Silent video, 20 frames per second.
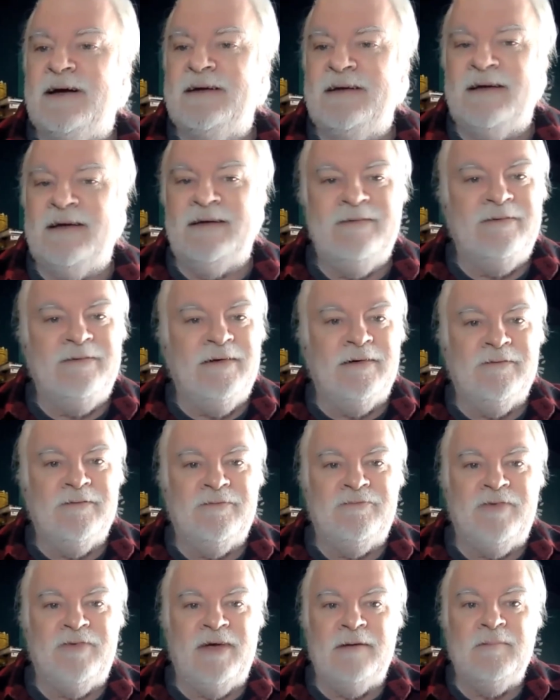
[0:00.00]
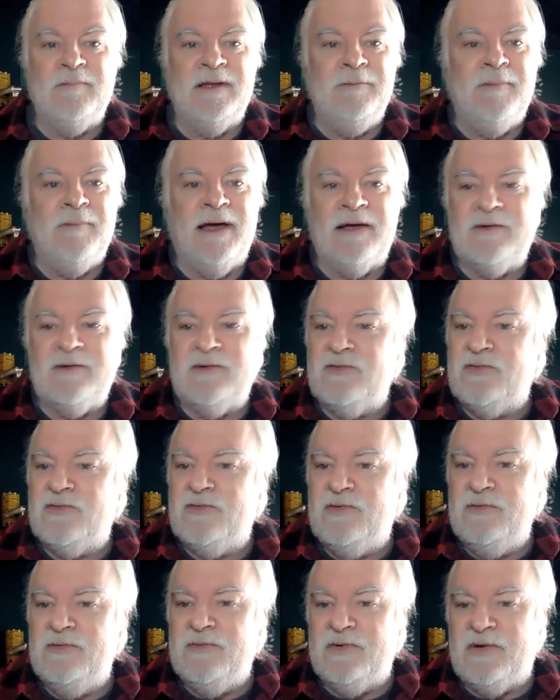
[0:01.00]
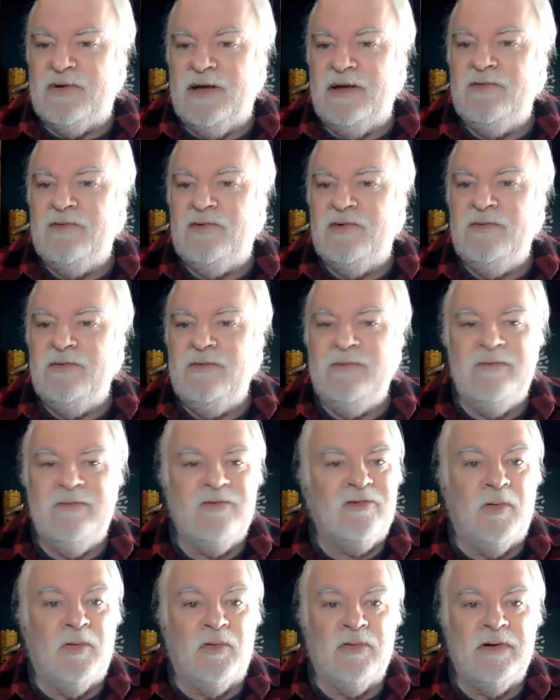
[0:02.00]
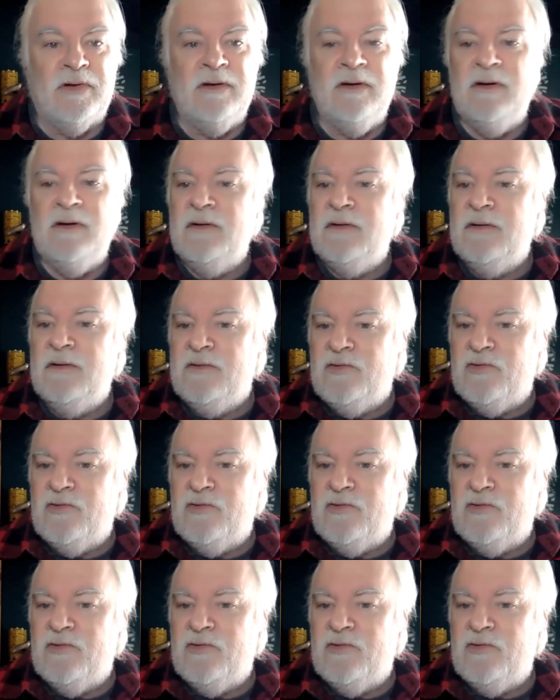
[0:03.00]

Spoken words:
I had family matters to attend to this morning,